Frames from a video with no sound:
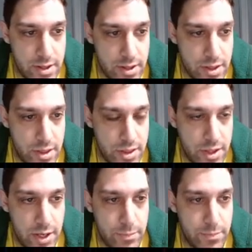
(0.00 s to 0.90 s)
I
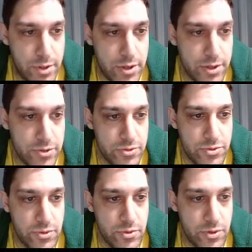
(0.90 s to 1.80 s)
think
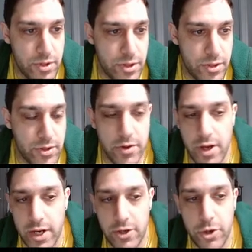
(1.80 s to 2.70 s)
Barnes or
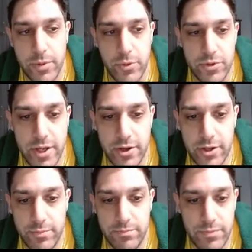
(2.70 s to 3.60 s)
Anunoby was out,
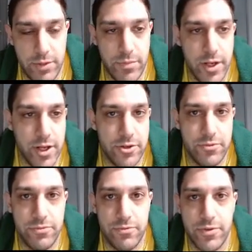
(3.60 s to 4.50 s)
he played against
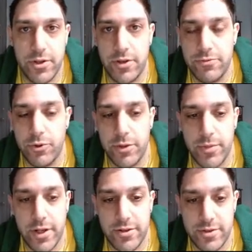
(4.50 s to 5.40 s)
Philly 40
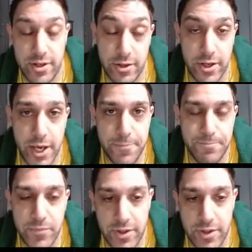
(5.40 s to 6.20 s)
minutes, had a good game,